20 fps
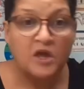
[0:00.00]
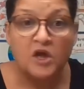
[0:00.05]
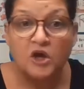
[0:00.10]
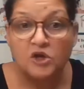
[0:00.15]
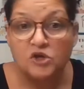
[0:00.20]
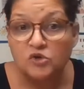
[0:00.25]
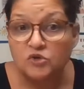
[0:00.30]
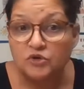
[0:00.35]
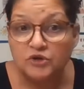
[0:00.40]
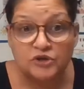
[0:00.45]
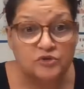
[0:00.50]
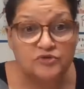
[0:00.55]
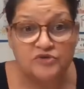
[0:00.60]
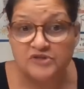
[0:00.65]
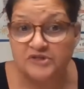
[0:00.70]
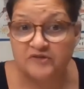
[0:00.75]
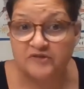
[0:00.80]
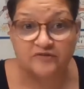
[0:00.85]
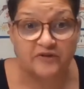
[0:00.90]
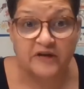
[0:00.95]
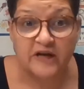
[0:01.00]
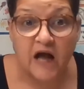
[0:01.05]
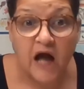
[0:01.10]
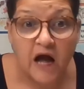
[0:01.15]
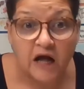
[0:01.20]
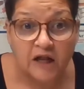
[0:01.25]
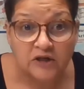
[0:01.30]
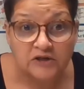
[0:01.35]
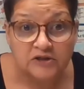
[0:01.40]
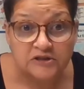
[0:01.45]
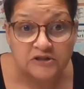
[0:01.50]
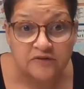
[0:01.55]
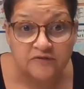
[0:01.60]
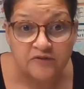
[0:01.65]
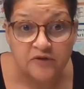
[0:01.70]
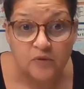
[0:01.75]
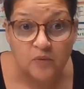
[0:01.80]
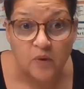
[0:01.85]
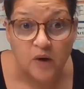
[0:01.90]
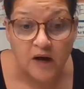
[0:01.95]
You could use different colors if
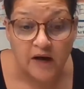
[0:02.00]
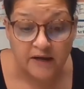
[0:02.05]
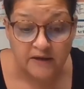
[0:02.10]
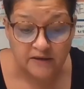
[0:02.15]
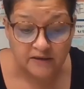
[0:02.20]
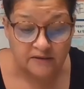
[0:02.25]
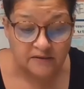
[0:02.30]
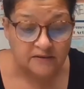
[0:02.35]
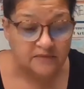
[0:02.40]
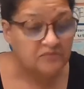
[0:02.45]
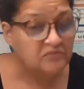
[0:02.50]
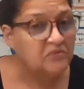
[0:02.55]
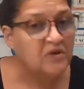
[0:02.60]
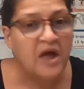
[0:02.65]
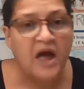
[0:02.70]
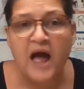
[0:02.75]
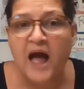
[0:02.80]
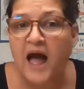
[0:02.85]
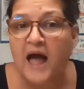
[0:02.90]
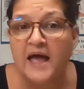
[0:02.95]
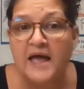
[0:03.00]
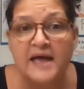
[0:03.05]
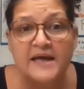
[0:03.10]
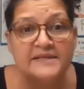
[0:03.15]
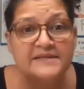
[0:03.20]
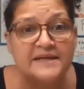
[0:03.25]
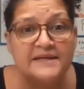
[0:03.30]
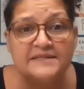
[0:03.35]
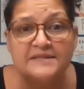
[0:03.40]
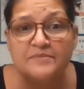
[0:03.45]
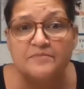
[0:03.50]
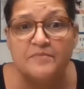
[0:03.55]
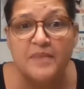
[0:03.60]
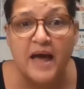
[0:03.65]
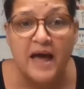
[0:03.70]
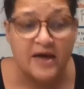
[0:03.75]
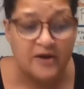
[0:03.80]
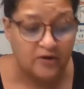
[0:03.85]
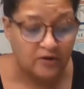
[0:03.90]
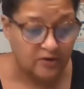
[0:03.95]
you want. It doesn't
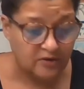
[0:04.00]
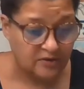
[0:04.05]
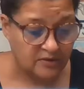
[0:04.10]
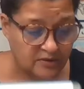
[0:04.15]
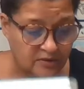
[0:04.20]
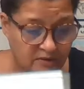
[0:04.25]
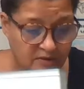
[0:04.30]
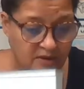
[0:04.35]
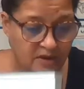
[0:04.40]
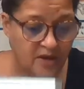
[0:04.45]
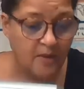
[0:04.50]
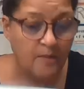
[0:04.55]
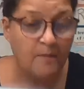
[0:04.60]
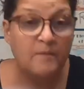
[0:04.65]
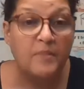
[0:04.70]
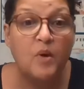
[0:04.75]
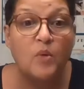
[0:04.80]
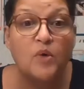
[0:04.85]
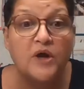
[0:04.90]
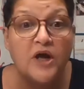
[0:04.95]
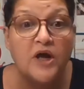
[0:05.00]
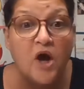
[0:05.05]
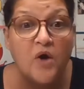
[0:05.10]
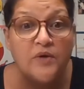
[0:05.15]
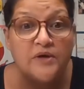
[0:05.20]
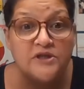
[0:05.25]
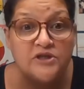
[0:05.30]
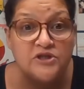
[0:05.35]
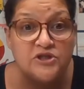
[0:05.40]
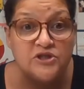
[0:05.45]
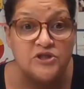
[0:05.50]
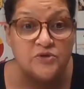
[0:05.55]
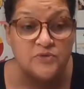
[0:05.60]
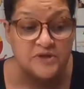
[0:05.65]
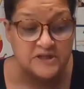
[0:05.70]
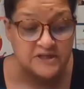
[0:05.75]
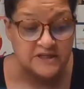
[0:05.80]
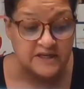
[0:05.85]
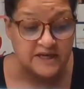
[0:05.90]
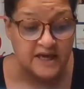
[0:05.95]
matter. But we're going to do
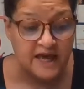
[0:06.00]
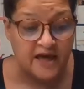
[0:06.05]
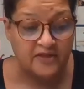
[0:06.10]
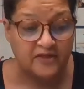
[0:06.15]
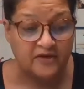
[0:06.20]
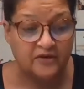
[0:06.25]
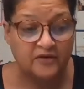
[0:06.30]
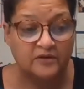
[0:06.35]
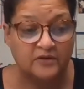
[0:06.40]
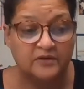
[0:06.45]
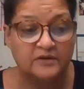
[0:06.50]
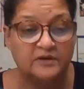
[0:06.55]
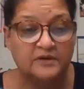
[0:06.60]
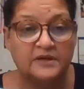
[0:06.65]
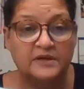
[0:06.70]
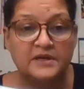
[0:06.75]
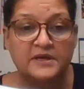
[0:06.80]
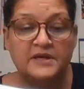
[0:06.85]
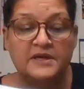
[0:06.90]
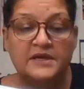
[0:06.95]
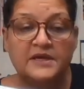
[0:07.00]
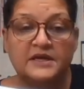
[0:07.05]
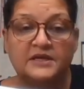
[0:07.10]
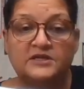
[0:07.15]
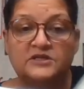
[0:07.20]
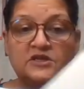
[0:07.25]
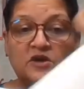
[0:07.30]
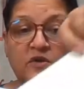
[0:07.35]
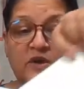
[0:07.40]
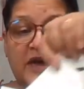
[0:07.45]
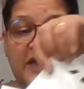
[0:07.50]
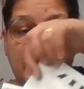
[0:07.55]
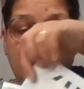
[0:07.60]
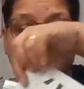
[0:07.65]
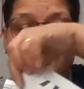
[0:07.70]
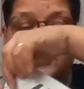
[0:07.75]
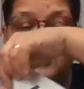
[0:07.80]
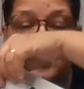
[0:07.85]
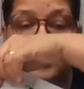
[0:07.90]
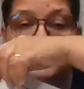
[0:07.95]
it together. So
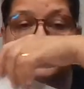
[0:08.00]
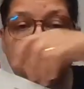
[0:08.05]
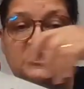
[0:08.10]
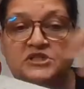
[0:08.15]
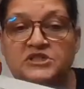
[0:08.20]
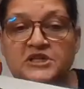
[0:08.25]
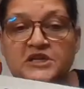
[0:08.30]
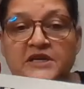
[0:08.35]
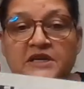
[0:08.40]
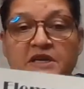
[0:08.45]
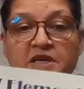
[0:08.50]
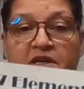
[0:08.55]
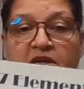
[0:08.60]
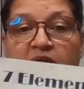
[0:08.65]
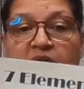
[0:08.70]
here's our sheet.